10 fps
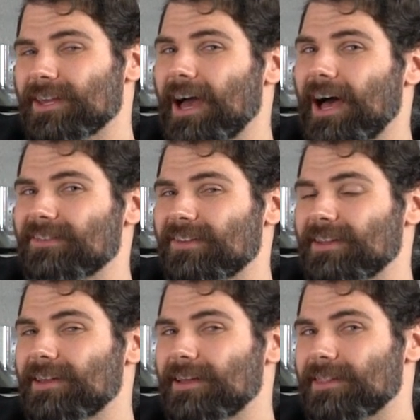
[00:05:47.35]

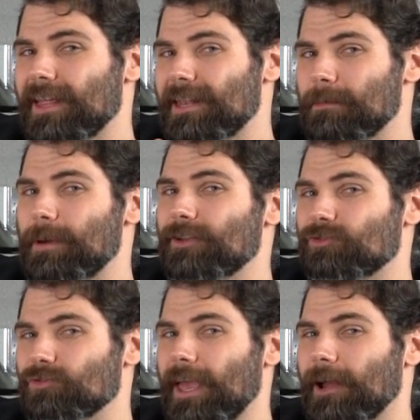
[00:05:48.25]
casting than their
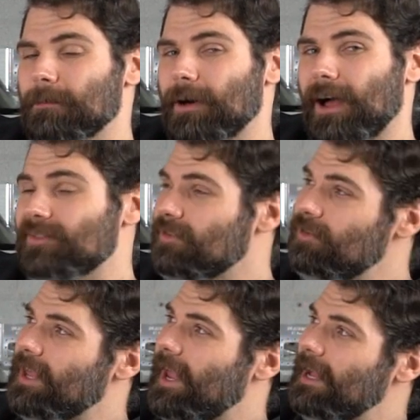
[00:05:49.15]
petrol counterparts, and
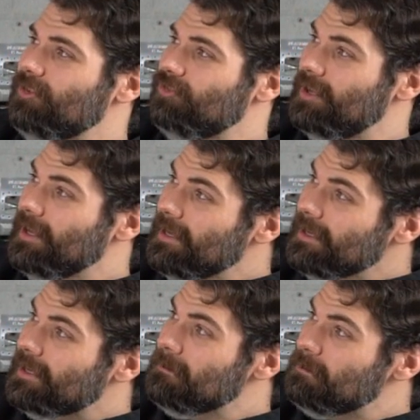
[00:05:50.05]
you can actually
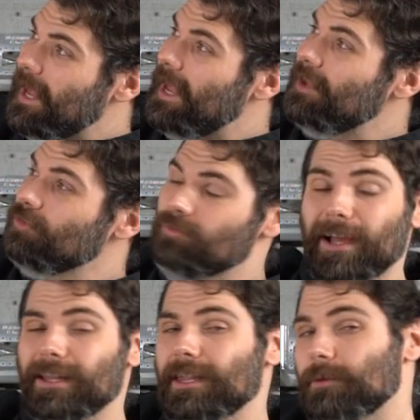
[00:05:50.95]
compare
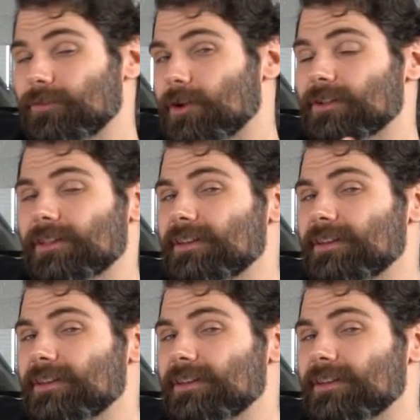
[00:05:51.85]
directly with a lot of the